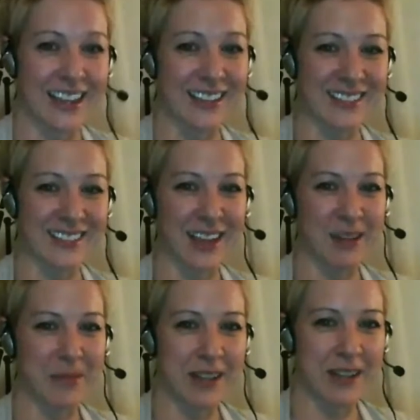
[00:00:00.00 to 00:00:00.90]
Yeah, I was gonna say I
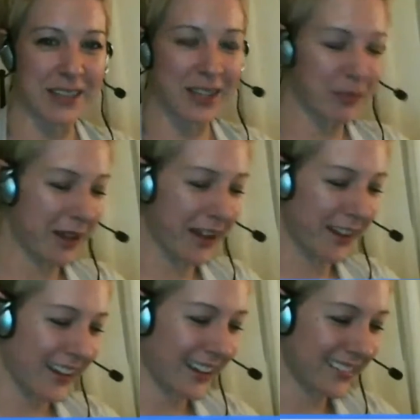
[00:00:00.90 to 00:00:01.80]
don't mind doing that in a blog.
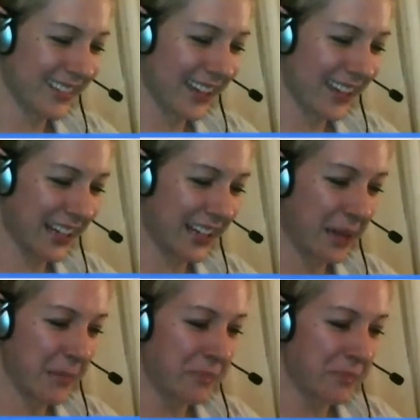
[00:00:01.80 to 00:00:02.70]
I can get on
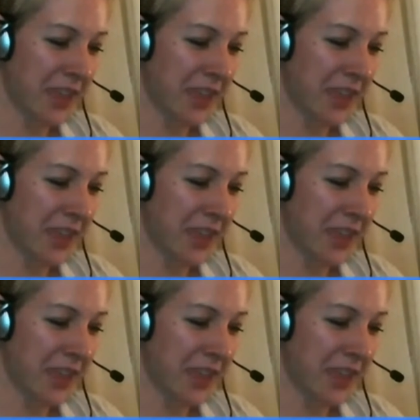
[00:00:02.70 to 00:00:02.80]
that.